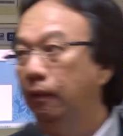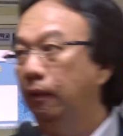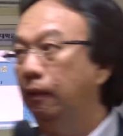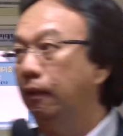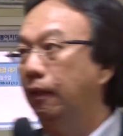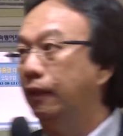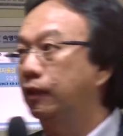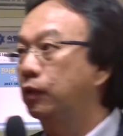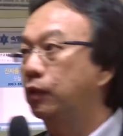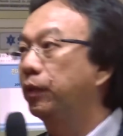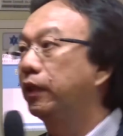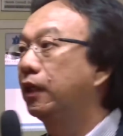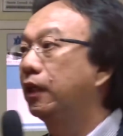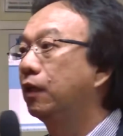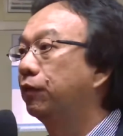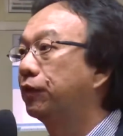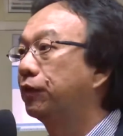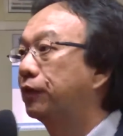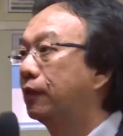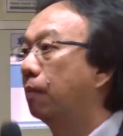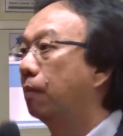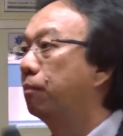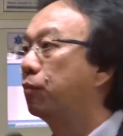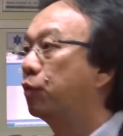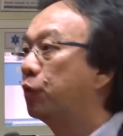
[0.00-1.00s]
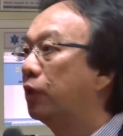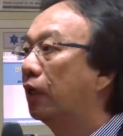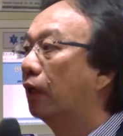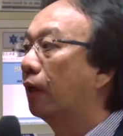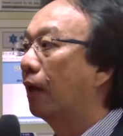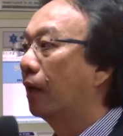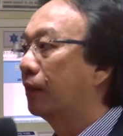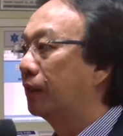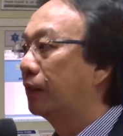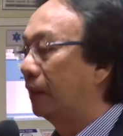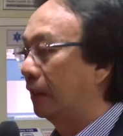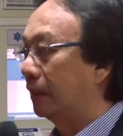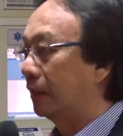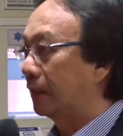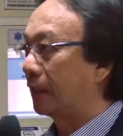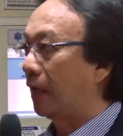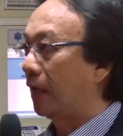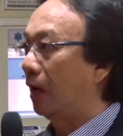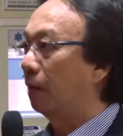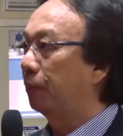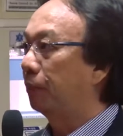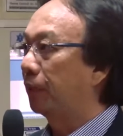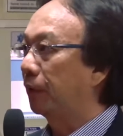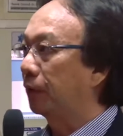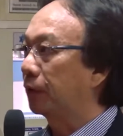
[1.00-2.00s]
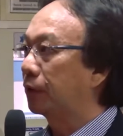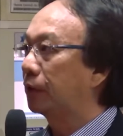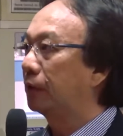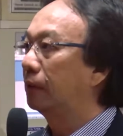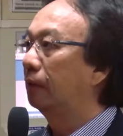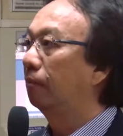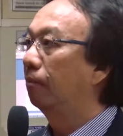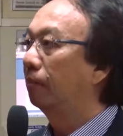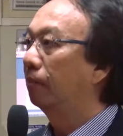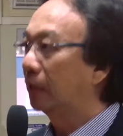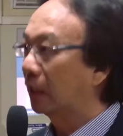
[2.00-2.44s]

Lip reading: Let's begin with some realized examples.